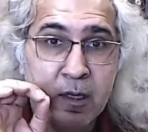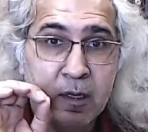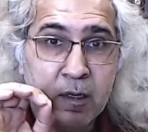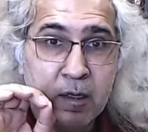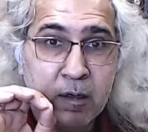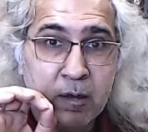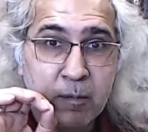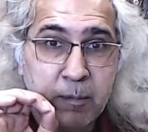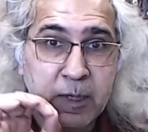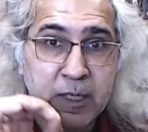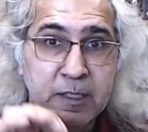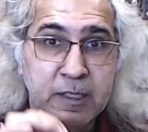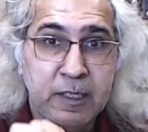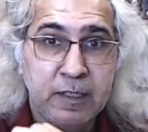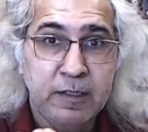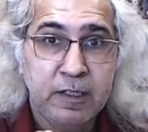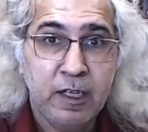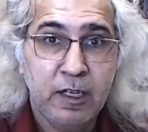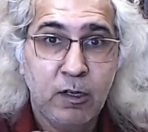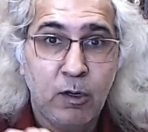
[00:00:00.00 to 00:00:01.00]
But then
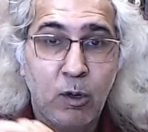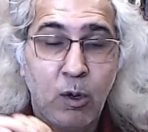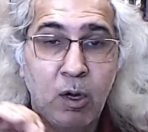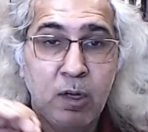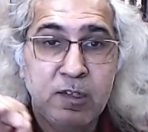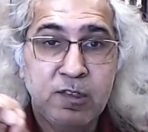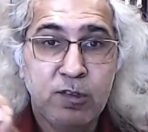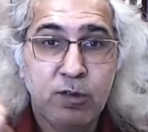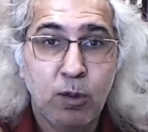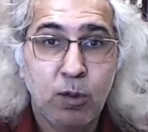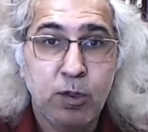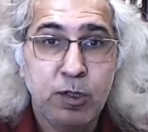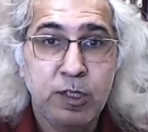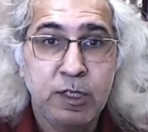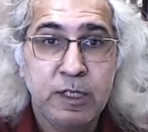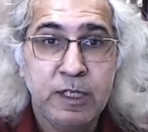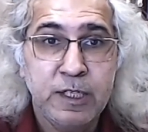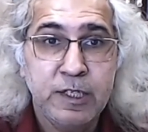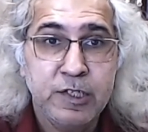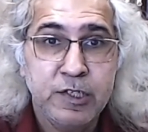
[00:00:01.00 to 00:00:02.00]
they are also
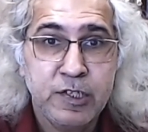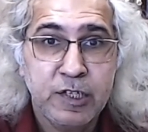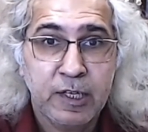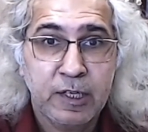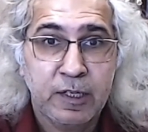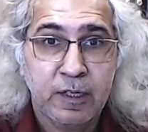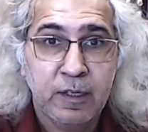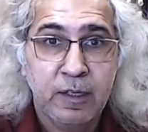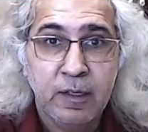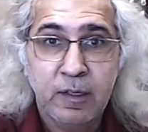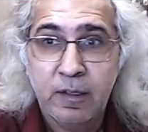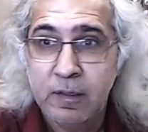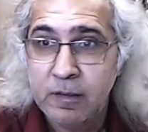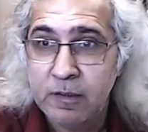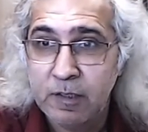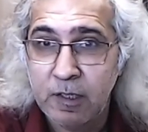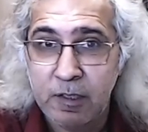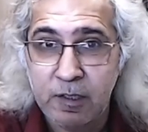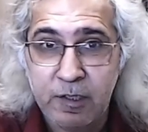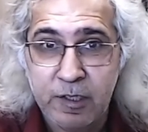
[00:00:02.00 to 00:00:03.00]
teaching
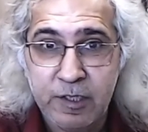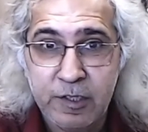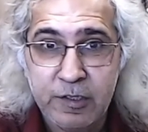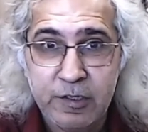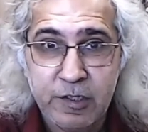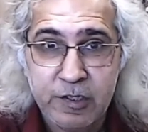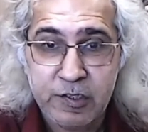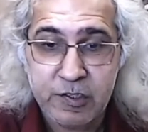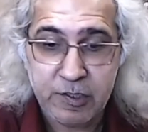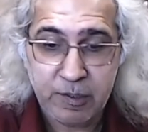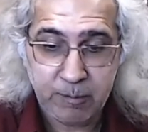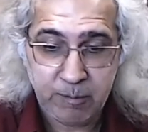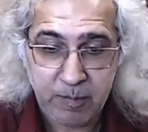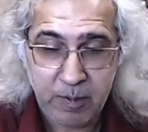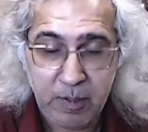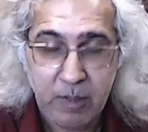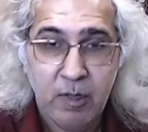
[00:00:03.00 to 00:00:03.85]
the leadership